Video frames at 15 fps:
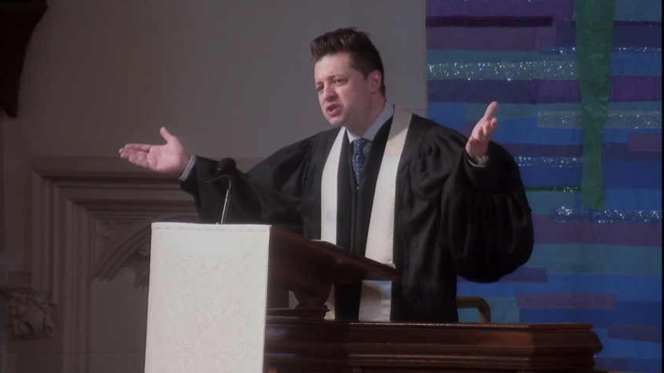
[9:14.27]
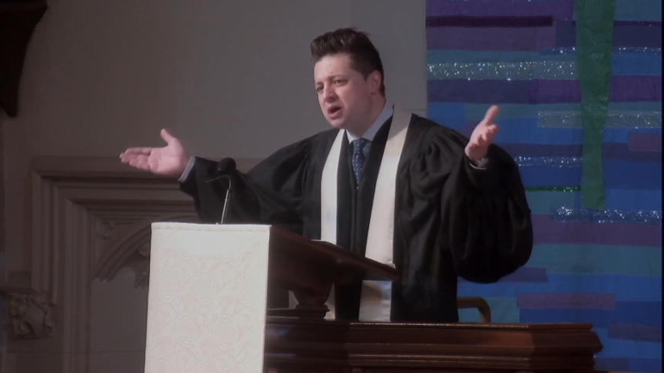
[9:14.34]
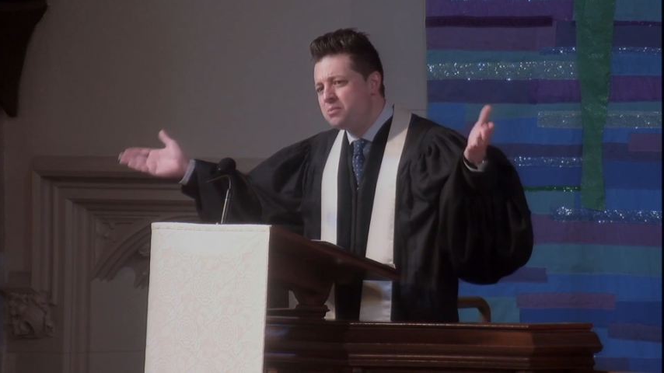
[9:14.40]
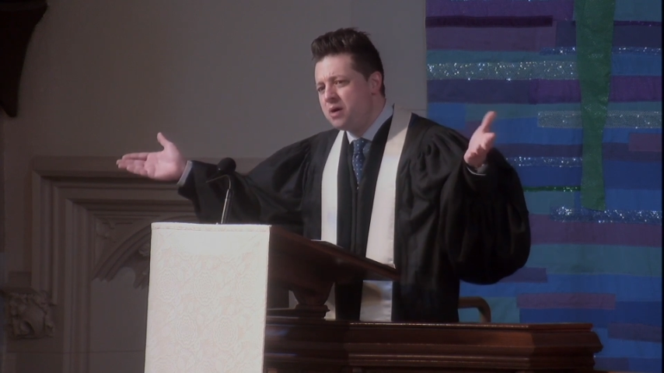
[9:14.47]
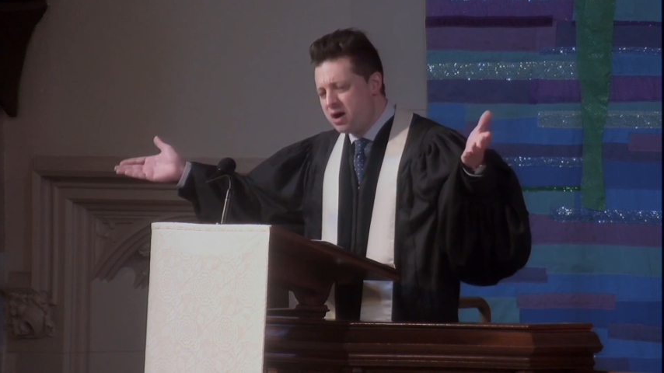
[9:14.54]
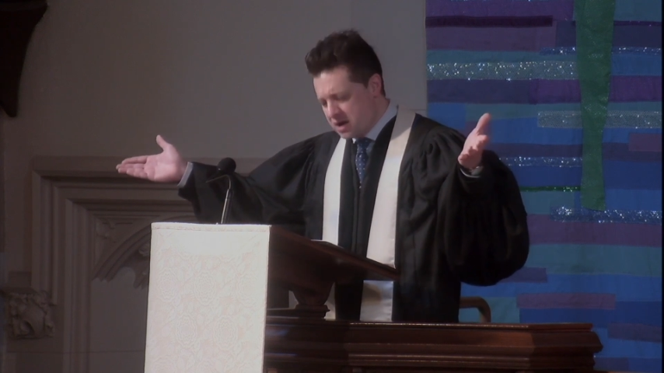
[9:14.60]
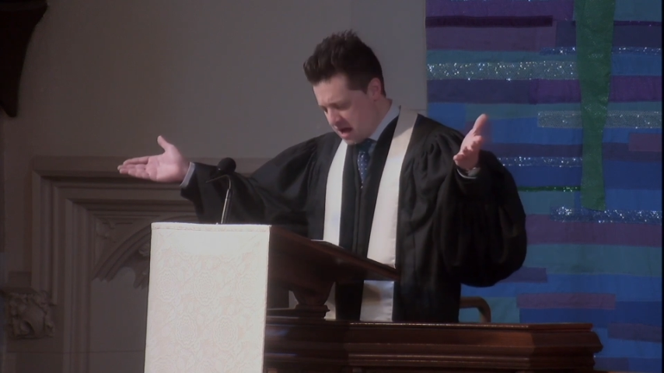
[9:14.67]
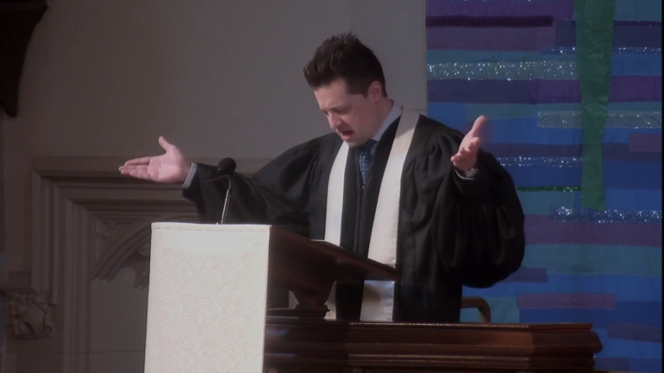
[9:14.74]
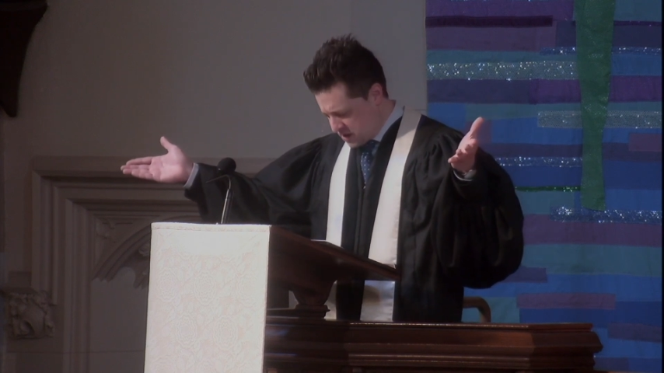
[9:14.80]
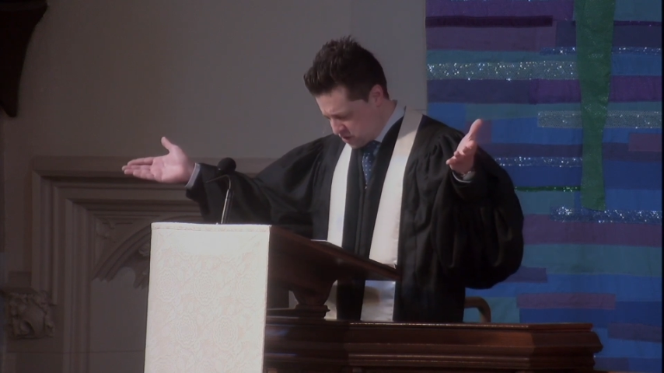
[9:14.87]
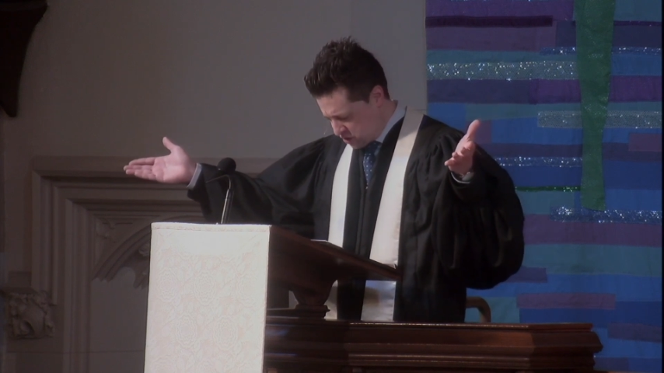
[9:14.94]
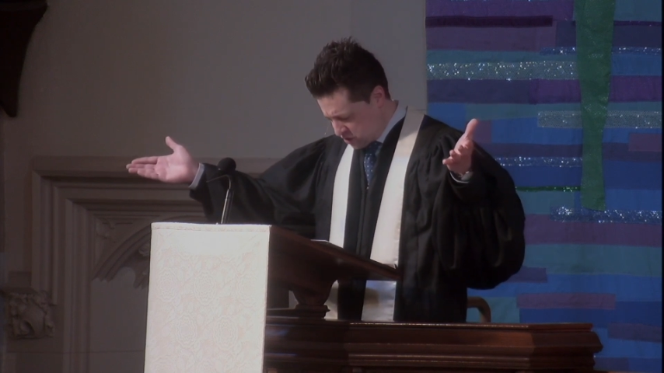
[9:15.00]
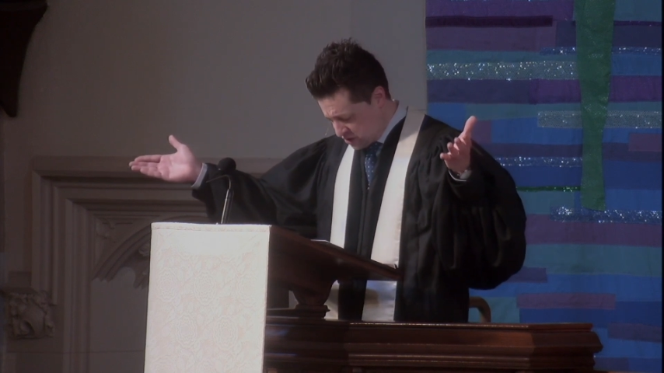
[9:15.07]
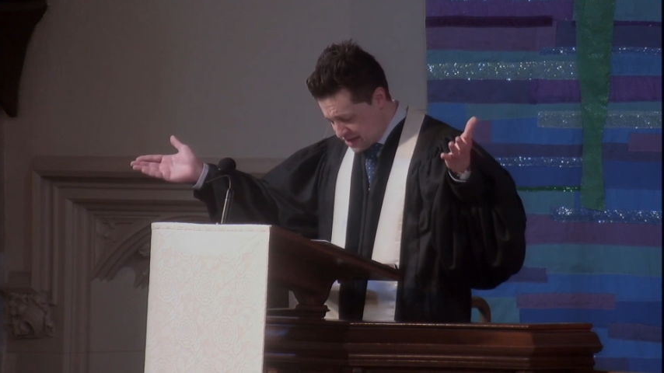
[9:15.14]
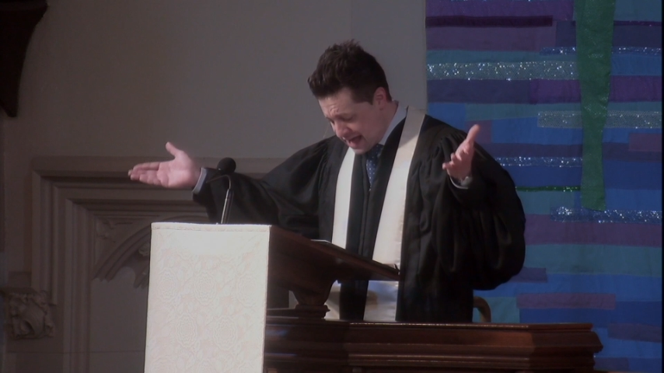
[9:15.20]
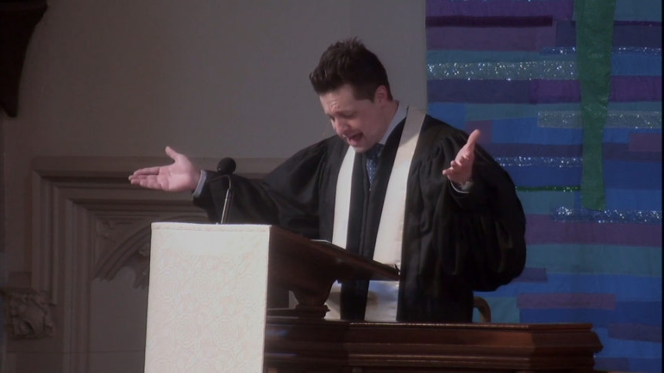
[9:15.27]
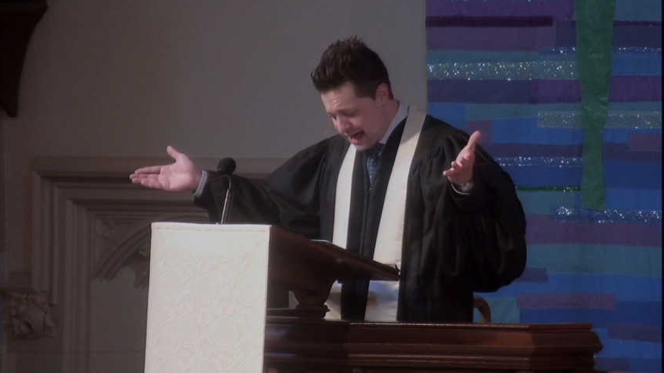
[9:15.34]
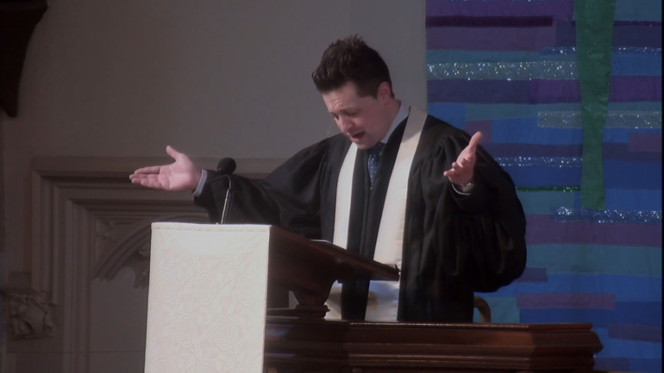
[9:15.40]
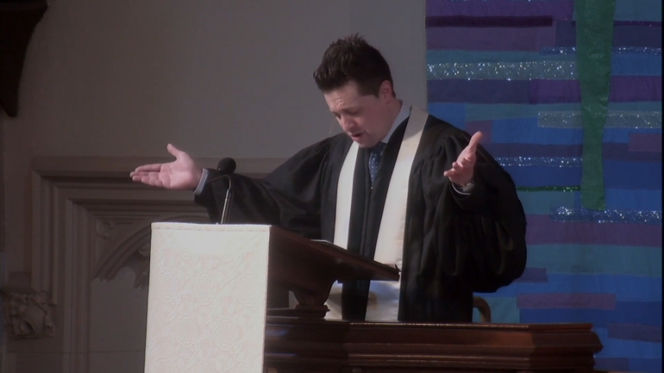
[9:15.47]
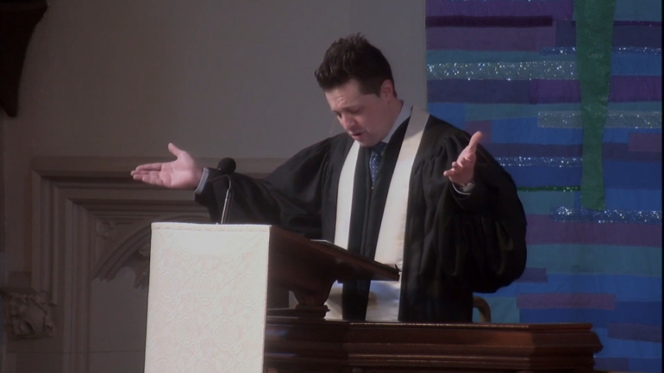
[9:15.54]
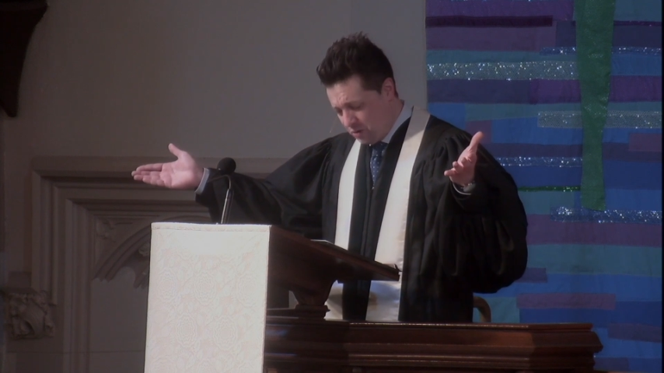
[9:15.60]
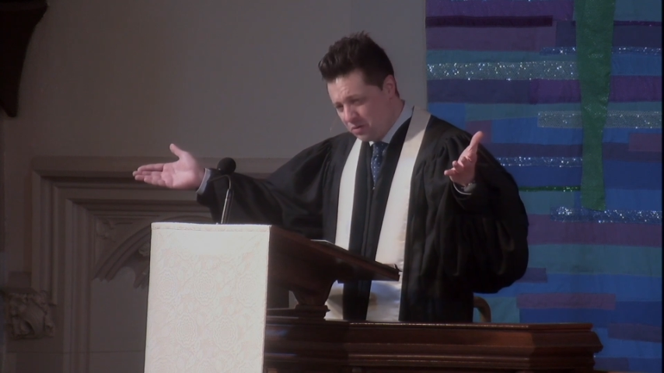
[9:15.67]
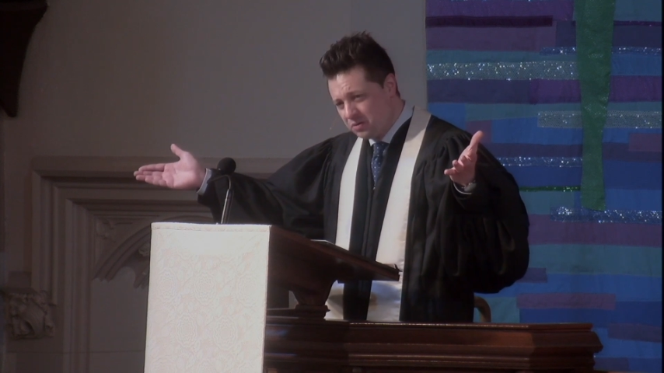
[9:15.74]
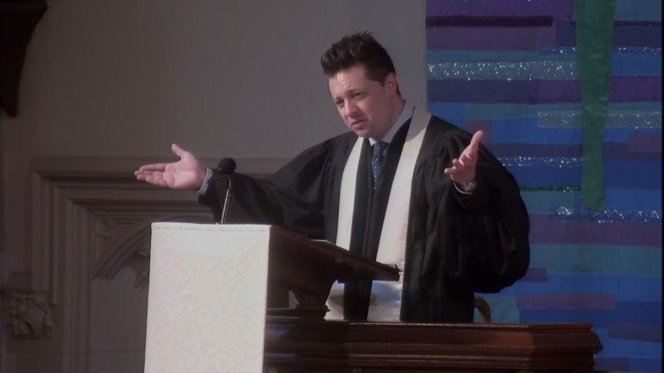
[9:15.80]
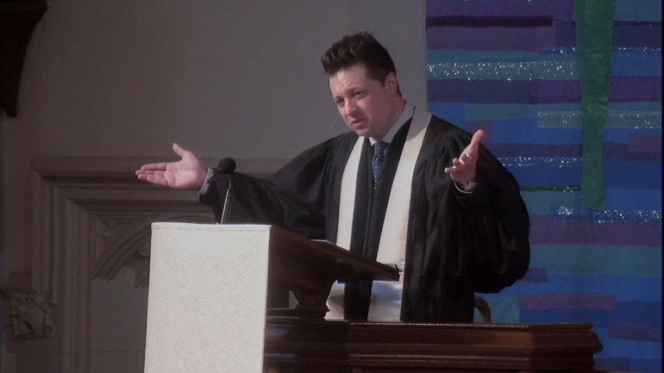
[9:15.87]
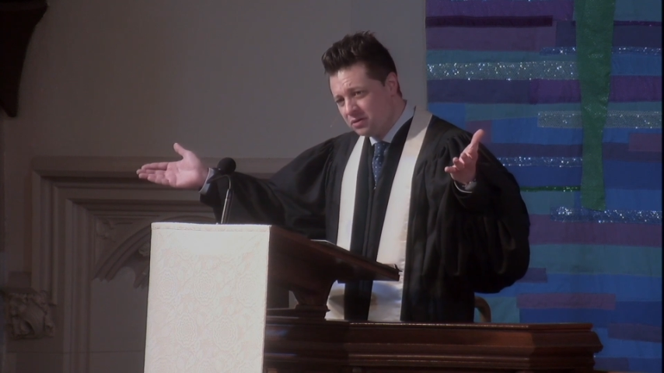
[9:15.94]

among us now?